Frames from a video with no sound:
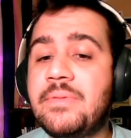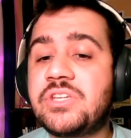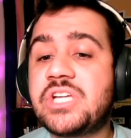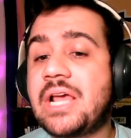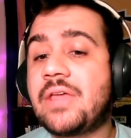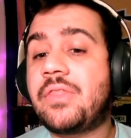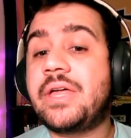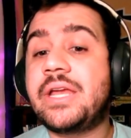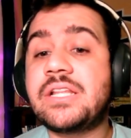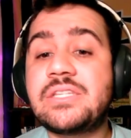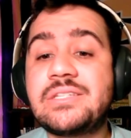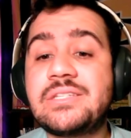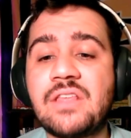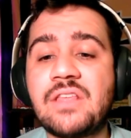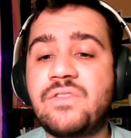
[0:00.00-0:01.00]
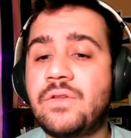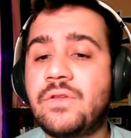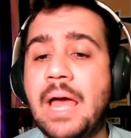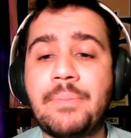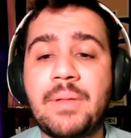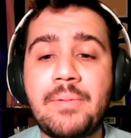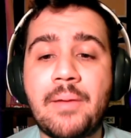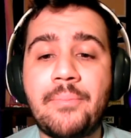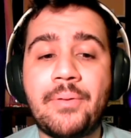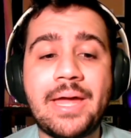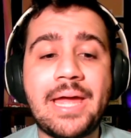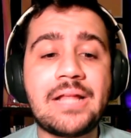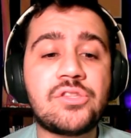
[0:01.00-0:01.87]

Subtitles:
you check out the latest stats, view live play-by-play,